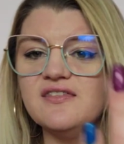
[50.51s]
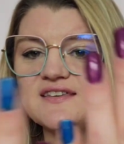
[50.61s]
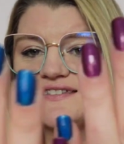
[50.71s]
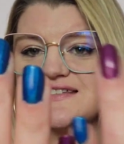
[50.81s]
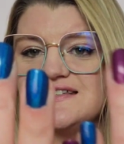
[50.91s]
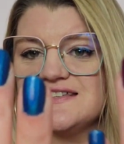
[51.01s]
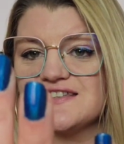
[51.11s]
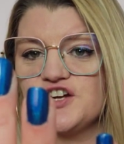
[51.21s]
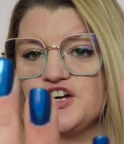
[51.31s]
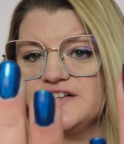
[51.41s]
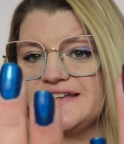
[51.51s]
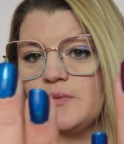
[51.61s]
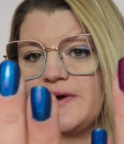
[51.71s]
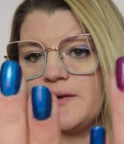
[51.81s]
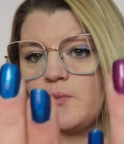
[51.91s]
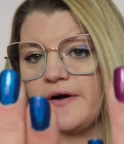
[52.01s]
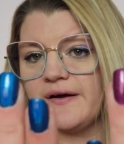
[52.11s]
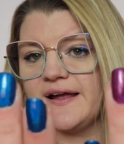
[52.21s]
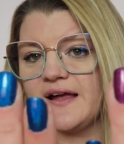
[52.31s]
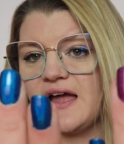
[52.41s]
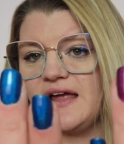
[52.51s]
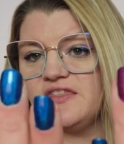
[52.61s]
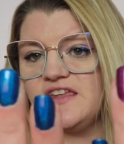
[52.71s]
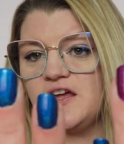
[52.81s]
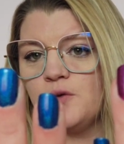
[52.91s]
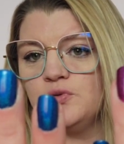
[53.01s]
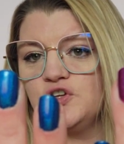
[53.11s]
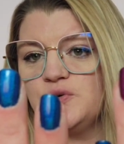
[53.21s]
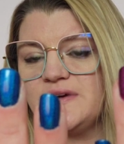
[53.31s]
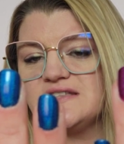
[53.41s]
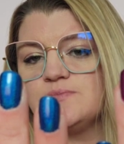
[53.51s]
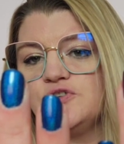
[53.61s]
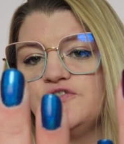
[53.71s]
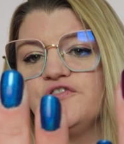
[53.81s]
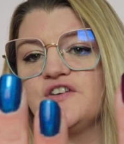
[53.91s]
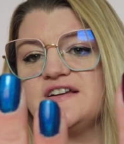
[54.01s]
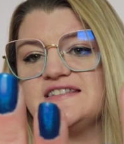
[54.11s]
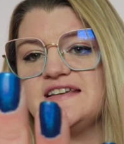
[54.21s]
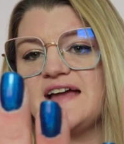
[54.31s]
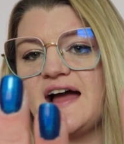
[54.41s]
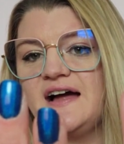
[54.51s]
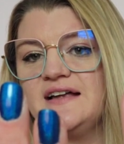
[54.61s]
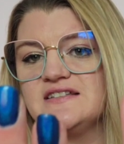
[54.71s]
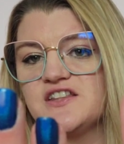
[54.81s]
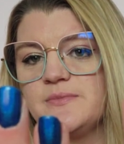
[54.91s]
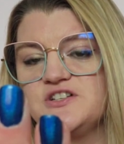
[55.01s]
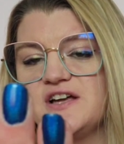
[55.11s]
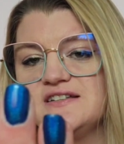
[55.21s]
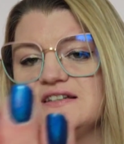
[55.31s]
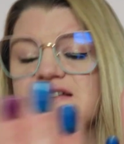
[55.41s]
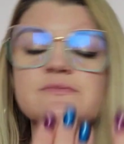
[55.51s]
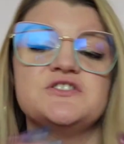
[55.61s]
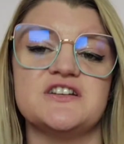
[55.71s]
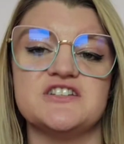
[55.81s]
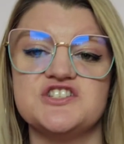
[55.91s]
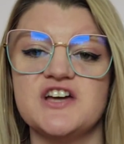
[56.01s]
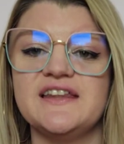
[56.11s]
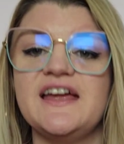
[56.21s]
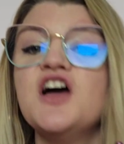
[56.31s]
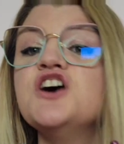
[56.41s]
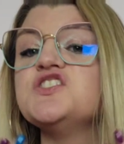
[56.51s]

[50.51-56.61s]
This is currently what I'm wearing. The blue is blue freezy and the magenta is magenta jelly.